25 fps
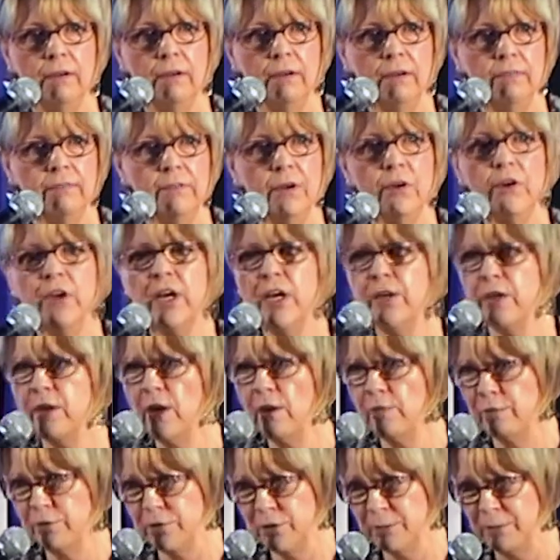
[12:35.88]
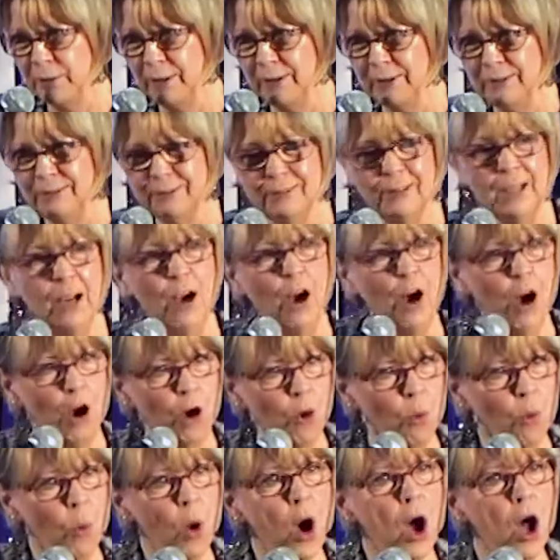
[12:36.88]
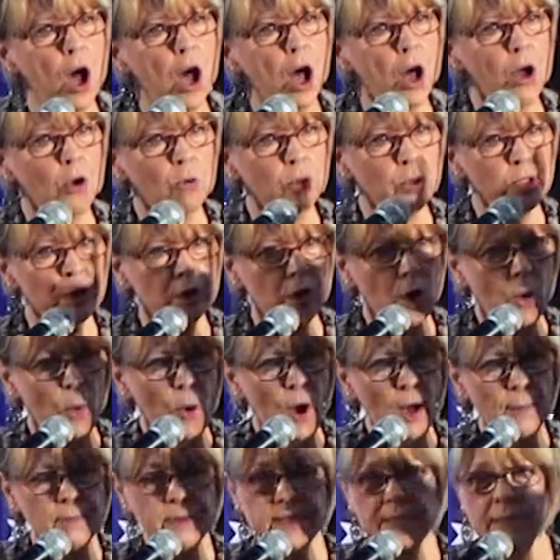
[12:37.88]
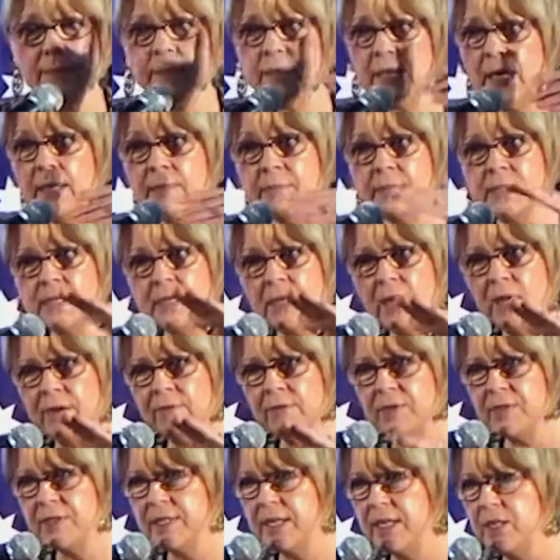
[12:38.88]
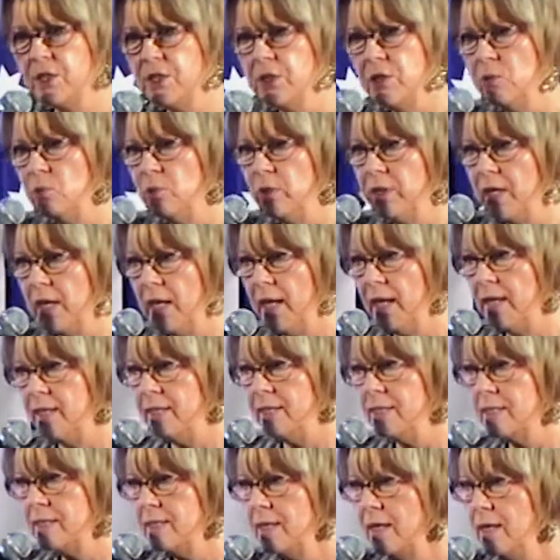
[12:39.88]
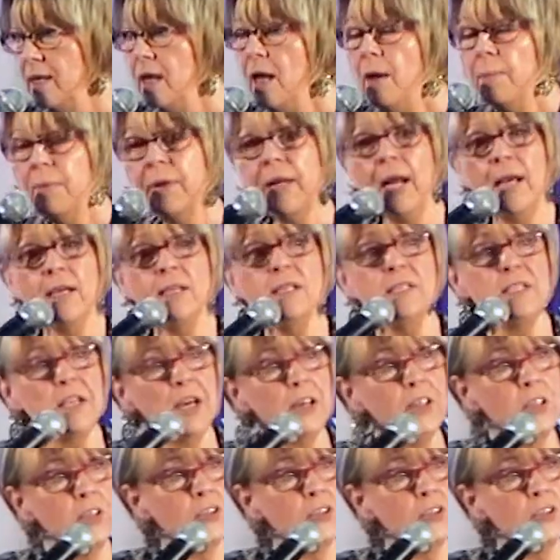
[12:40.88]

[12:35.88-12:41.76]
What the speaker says: very uncomfortable. A wall would go up. Sometimes the conversation would end. But I can tell you